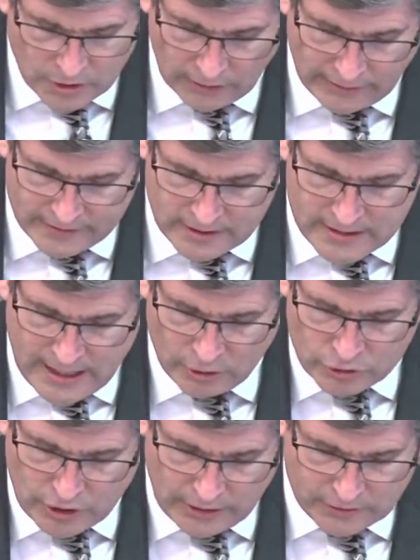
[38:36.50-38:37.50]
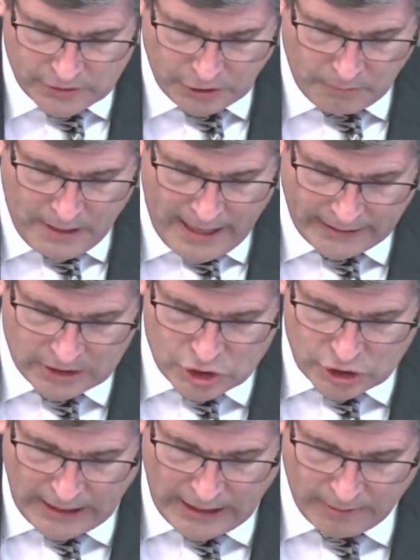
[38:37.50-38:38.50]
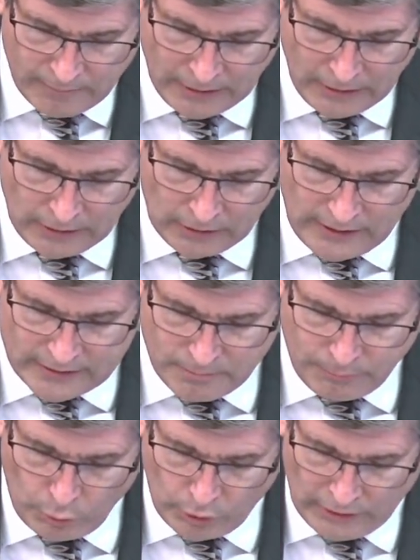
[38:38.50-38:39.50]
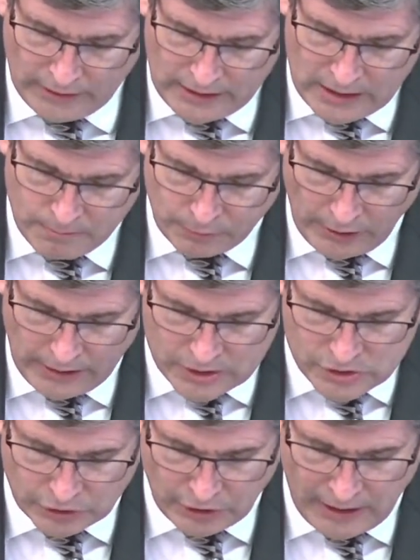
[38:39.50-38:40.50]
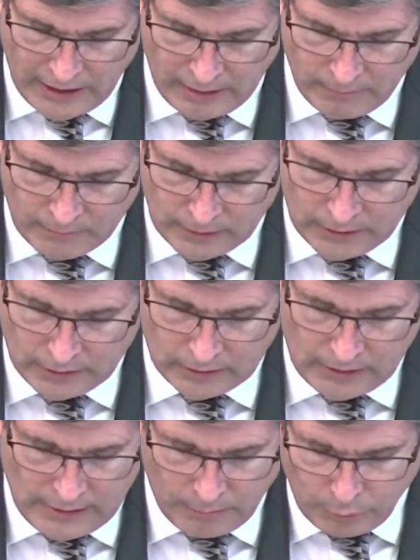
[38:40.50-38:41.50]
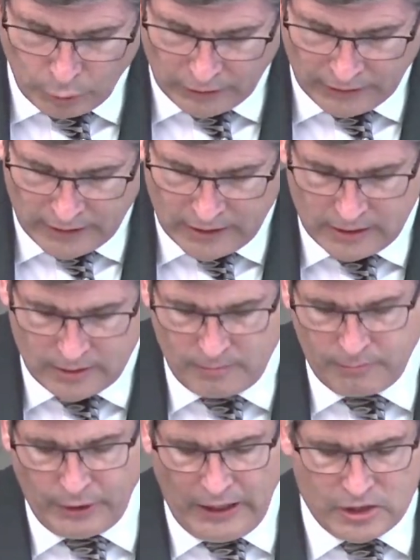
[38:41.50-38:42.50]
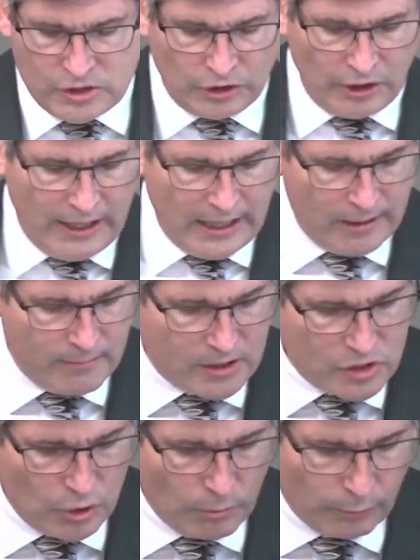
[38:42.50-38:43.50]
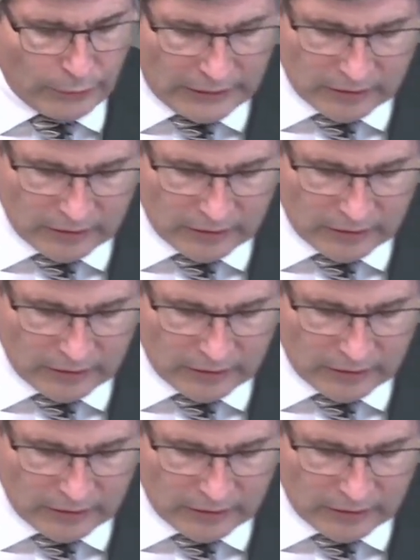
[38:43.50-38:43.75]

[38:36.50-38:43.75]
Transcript: not let the downtrodden turn back in shame. Let the poor and needy praise your name. Yeah, the poor and needy can praise your name as you bring